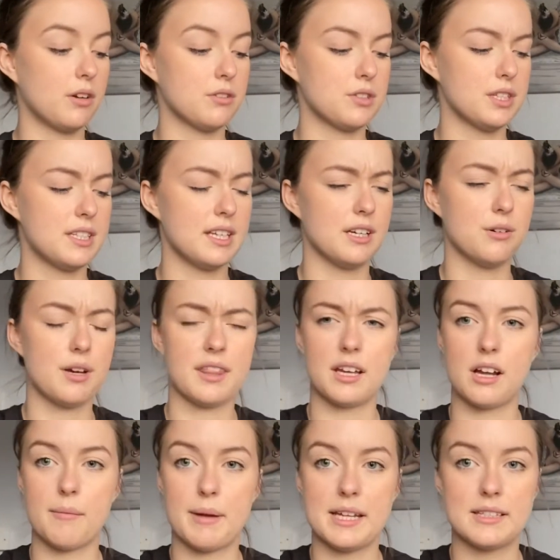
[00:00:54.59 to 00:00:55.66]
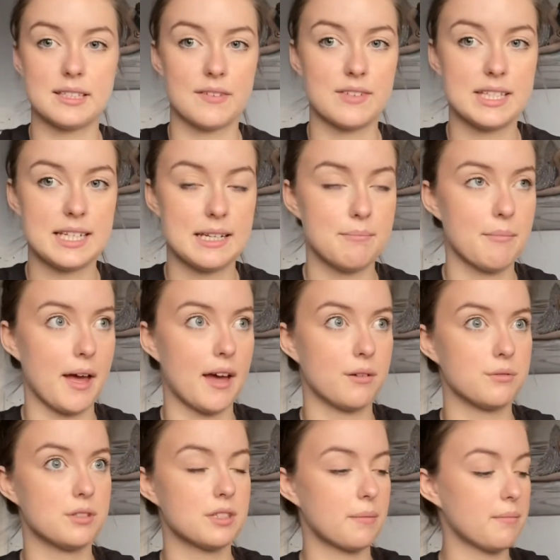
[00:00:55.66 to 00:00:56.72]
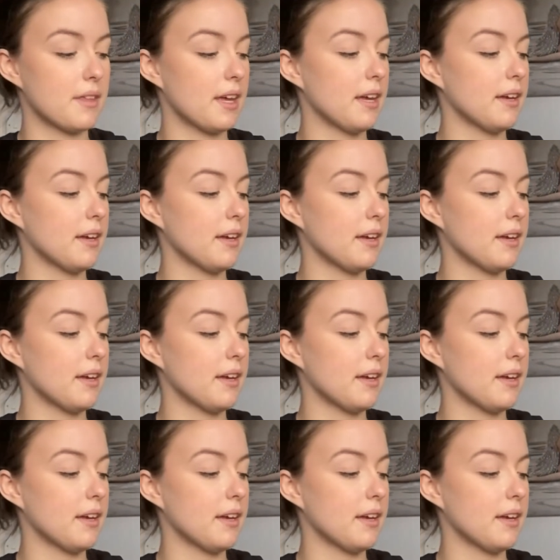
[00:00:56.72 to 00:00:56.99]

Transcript: to the till I think I paid £17 something.